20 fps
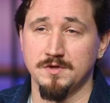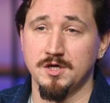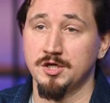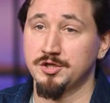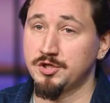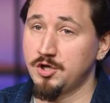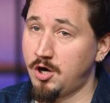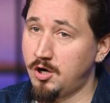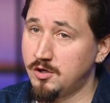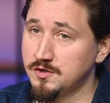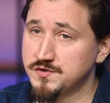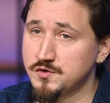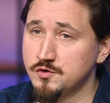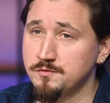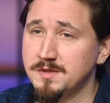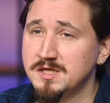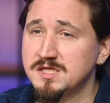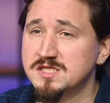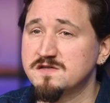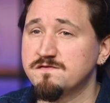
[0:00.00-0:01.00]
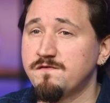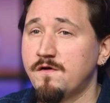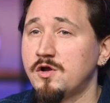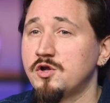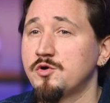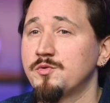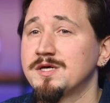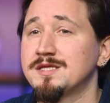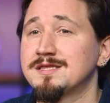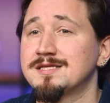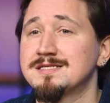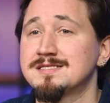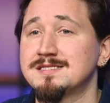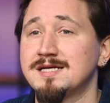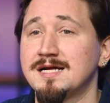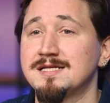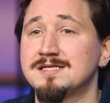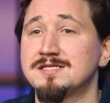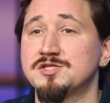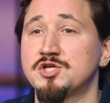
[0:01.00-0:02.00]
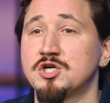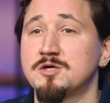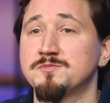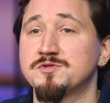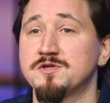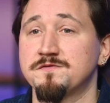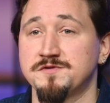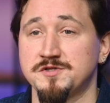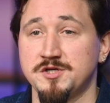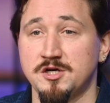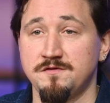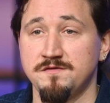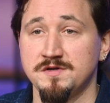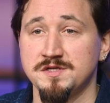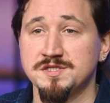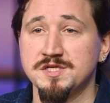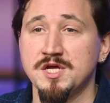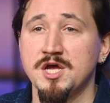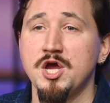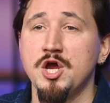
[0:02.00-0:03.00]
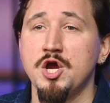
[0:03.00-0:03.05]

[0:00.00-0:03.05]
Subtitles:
It also means following the site's terms of service,